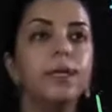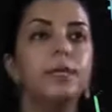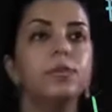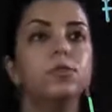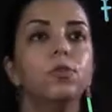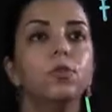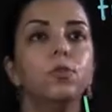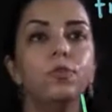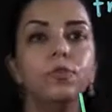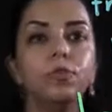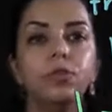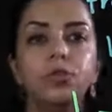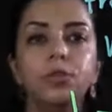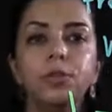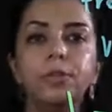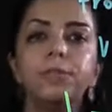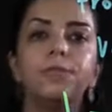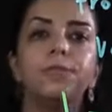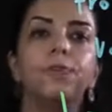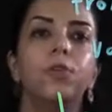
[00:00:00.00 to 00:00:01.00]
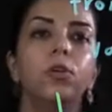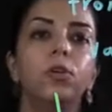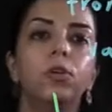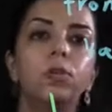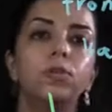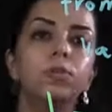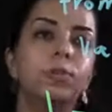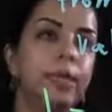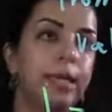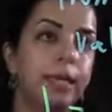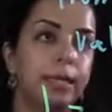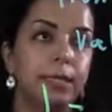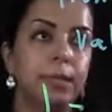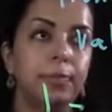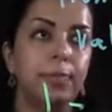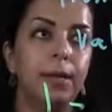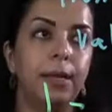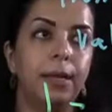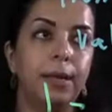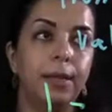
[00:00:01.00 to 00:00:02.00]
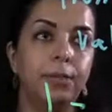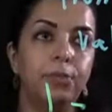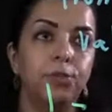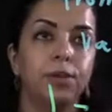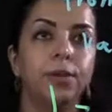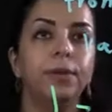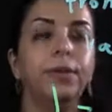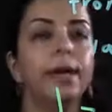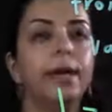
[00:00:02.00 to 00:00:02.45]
so we just follow the explanation.